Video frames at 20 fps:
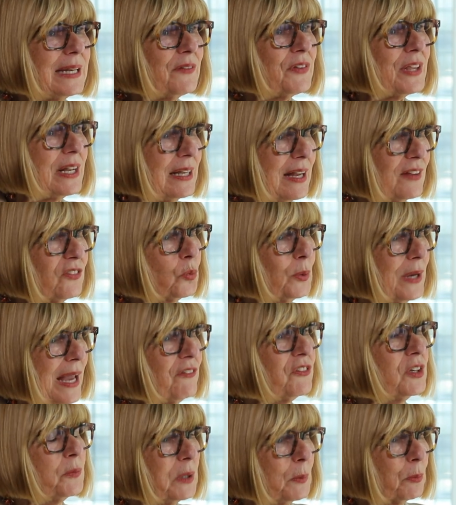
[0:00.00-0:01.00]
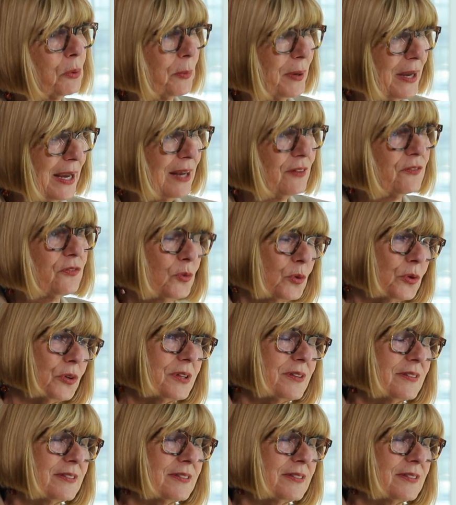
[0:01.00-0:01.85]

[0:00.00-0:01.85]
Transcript: nevertheless, we have to be prepared for it.